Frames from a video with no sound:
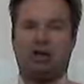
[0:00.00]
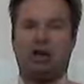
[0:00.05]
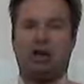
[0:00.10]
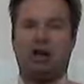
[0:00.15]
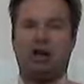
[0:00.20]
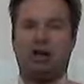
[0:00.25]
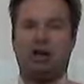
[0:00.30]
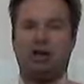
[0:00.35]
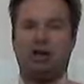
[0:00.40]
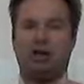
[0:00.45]

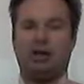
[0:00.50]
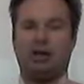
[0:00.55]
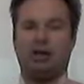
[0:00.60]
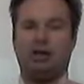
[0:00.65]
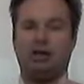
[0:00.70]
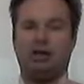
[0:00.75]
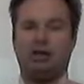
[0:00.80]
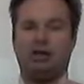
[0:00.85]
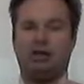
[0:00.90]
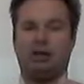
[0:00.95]
on
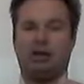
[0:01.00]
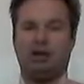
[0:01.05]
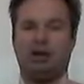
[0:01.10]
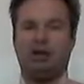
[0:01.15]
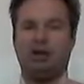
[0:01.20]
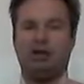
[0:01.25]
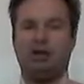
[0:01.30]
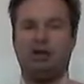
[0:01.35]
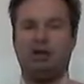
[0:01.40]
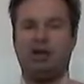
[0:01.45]

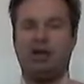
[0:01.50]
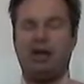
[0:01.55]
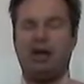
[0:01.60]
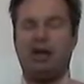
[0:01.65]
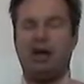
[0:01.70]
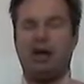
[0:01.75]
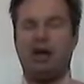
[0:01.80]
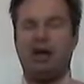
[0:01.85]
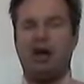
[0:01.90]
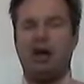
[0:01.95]
conjunctions
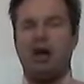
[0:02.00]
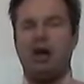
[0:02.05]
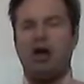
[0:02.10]
yet,